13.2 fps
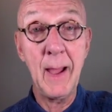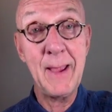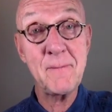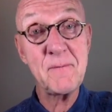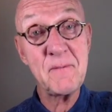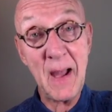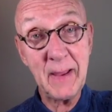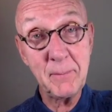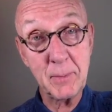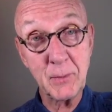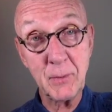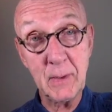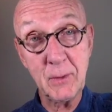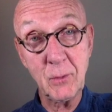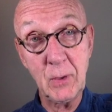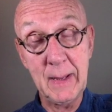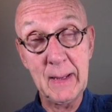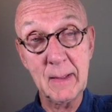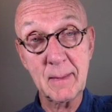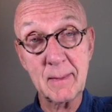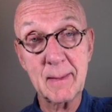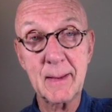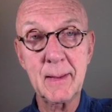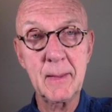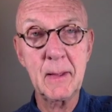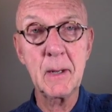a 5% chance
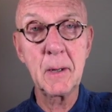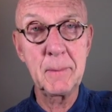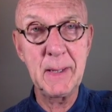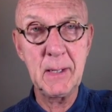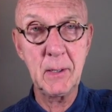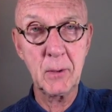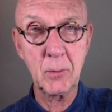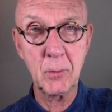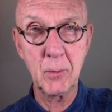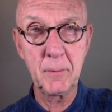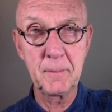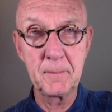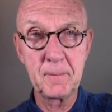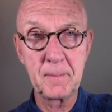in the intermediate group,